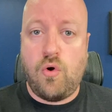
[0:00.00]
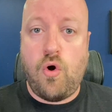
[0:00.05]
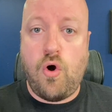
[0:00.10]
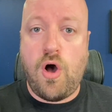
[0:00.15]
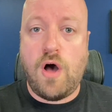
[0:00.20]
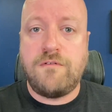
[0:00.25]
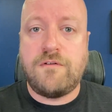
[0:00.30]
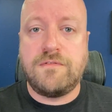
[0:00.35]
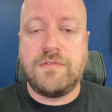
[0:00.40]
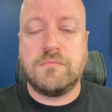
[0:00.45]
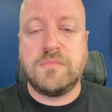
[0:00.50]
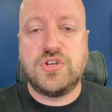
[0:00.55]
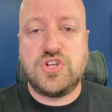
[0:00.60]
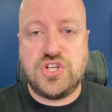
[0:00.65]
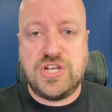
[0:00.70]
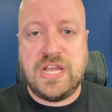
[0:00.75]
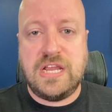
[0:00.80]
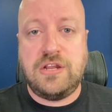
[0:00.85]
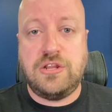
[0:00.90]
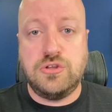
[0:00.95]
off of the
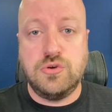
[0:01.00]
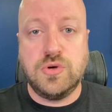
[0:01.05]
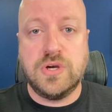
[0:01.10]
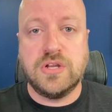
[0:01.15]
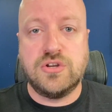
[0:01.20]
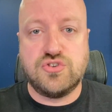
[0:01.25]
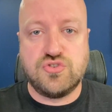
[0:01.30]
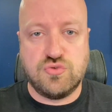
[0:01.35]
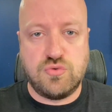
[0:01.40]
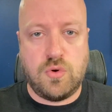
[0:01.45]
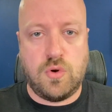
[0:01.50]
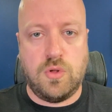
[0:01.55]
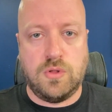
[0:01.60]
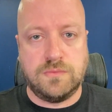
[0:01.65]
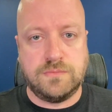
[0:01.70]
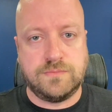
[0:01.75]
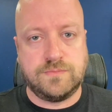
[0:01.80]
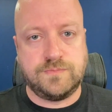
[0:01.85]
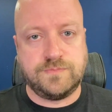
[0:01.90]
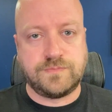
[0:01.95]
machine you control.
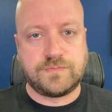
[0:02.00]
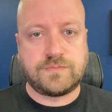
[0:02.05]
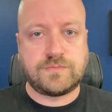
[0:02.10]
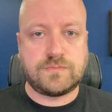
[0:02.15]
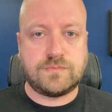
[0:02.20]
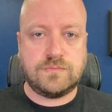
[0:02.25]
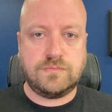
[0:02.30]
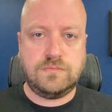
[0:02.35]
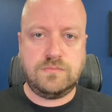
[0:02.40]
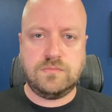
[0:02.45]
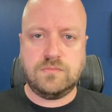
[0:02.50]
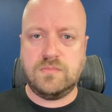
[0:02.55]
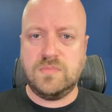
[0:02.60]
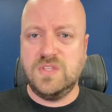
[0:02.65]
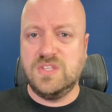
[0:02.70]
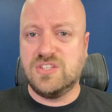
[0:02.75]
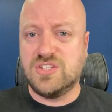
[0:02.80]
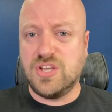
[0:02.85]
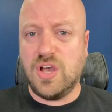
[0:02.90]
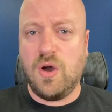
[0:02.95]

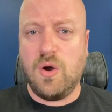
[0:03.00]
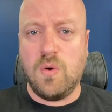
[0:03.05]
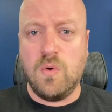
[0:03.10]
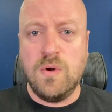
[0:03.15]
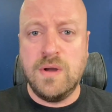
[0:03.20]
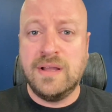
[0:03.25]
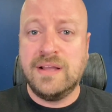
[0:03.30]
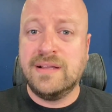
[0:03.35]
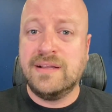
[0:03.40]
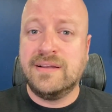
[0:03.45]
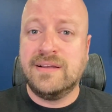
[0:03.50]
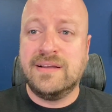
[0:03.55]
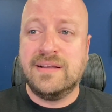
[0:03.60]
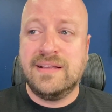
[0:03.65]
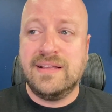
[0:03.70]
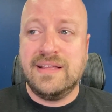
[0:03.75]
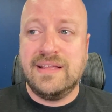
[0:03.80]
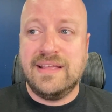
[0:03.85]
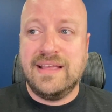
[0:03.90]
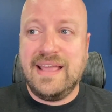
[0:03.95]
So,
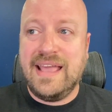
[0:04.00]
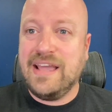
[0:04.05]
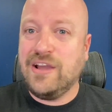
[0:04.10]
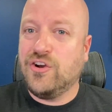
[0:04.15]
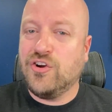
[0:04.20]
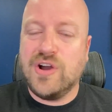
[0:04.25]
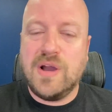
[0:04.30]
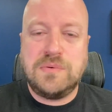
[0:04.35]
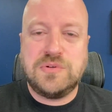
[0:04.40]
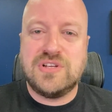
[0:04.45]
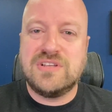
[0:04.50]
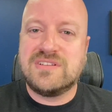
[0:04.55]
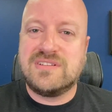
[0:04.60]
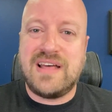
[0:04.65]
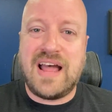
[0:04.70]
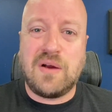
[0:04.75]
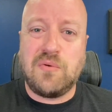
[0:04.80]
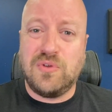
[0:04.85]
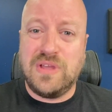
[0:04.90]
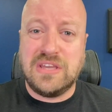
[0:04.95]
encryption's
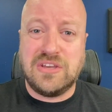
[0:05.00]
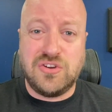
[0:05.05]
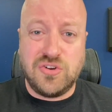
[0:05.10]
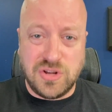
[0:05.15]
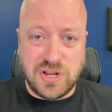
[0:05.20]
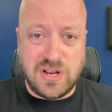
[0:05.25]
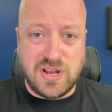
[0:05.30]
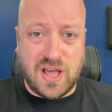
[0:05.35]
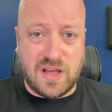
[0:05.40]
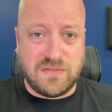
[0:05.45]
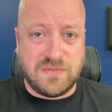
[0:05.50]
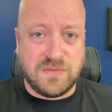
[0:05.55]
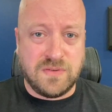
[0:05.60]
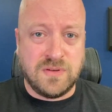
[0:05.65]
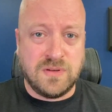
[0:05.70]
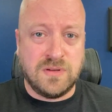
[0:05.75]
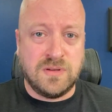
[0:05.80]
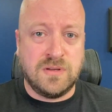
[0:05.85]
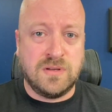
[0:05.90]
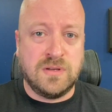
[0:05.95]
not really good enough.
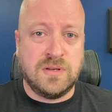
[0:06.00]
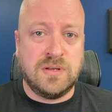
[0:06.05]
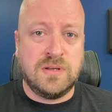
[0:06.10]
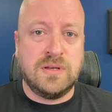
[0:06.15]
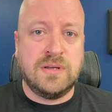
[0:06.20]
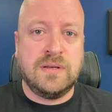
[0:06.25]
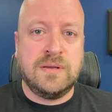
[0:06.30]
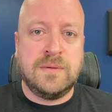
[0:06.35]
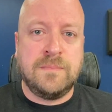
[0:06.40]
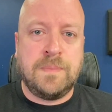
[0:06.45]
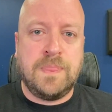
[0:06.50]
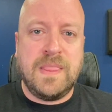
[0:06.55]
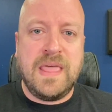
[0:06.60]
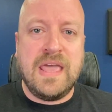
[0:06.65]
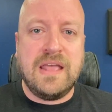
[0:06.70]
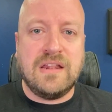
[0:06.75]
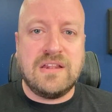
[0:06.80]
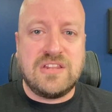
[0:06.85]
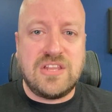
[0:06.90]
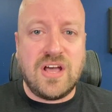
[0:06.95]

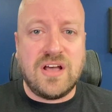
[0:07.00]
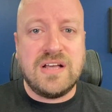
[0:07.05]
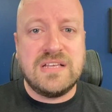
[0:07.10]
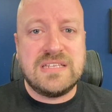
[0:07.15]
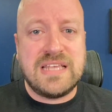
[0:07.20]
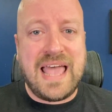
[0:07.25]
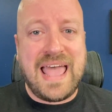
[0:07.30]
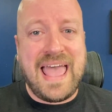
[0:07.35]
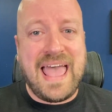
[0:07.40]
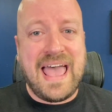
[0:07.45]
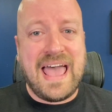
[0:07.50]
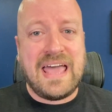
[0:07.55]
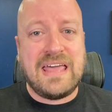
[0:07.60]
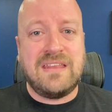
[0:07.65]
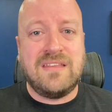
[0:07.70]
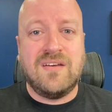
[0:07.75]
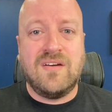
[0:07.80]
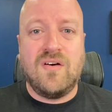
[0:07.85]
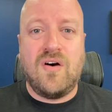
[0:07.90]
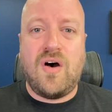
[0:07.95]
It does
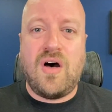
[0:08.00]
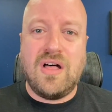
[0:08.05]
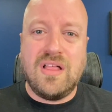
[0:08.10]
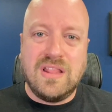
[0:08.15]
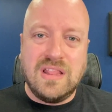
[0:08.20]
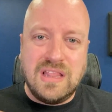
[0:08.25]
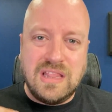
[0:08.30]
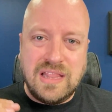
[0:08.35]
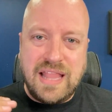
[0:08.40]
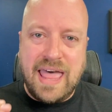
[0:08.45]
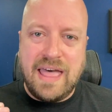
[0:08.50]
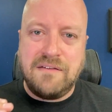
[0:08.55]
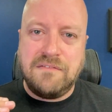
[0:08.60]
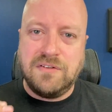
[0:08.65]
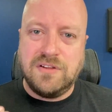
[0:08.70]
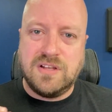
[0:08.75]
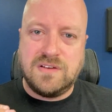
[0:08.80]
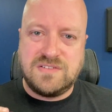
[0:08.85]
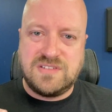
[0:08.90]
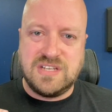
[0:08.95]
add a
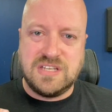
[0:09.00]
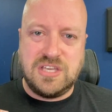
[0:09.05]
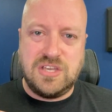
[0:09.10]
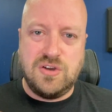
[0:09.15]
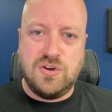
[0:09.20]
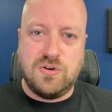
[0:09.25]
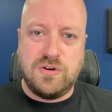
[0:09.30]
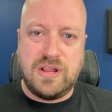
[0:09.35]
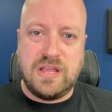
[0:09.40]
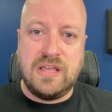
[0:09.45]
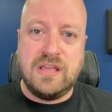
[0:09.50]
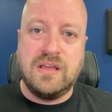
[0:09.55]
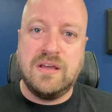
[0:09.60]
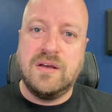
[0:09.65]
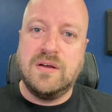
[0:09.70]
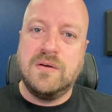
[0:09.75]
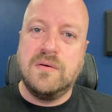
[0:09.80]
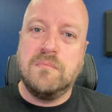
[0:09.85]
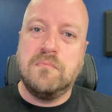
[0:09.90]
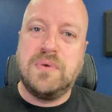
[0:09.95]
level of security,
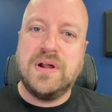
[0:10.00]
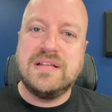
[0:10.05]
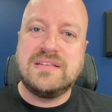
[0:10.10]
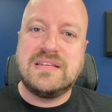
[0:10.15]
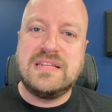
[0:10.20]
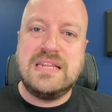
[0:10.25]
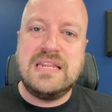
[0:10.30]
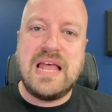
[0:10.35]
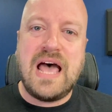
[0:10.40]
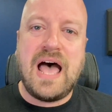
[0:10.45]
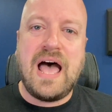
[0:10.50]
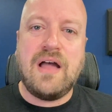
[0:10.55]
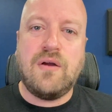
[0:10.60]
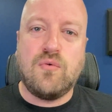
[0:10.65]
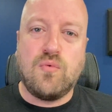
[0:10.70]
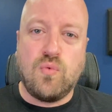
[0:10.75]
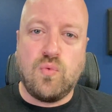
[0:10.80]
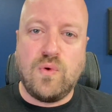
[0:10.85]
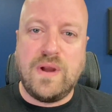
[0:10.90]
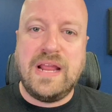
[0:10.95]
but it's not
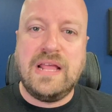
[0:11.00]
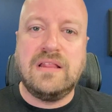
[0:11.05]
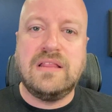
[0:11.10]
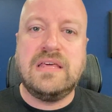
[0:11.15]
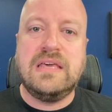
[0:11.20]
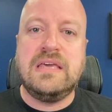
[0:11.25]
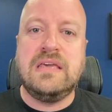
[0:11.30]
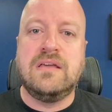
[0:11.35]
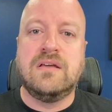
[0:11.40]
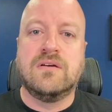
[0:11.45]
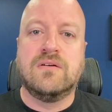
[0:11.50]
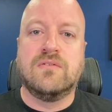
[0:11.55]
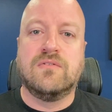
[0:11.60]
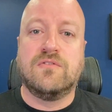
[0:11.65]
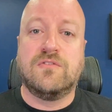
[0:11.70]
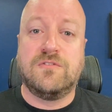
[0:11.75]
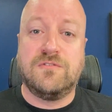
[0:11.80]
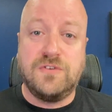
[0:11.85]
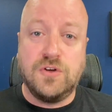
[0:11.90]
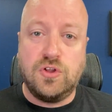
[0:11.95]
really
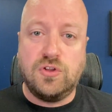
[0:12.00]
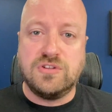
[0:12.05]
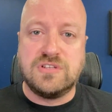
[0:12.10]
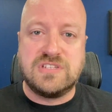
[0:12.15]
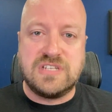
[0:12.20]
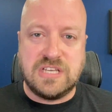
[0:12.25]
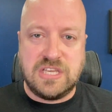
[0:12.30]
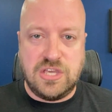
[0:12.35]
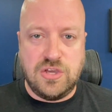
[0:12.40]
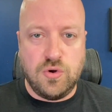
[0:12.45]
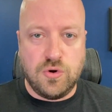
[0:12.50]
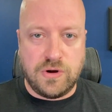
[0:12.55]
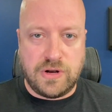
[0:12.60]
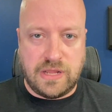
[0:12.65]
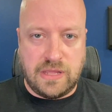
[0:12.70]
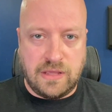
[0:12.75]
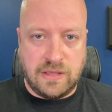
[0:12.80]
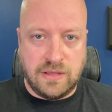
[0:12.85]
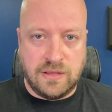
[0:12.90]
full security.